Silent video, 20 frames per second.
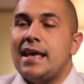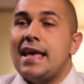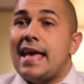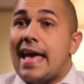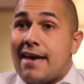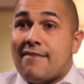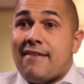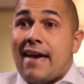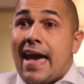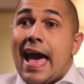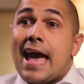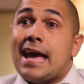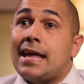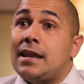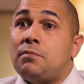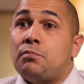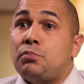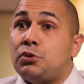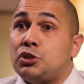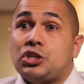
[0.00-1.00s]
have
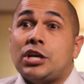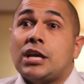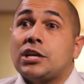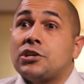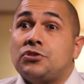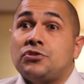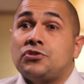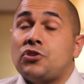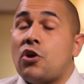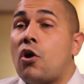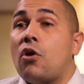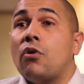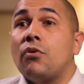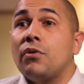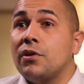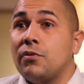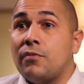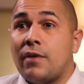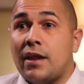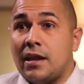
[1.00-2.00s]
had projectors
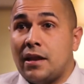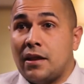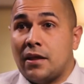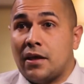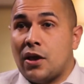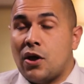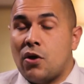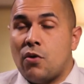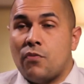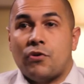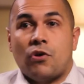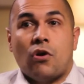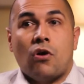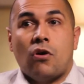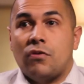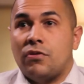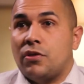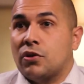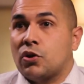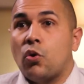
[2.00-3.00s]
already ready to go.
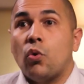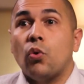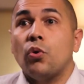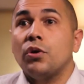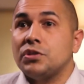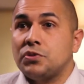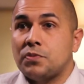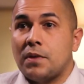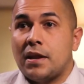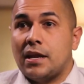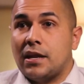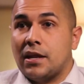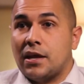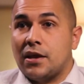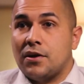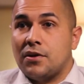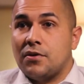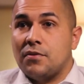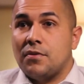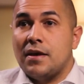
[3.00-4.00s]
The cord is ready to
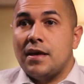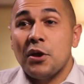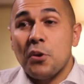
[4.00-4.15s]
go.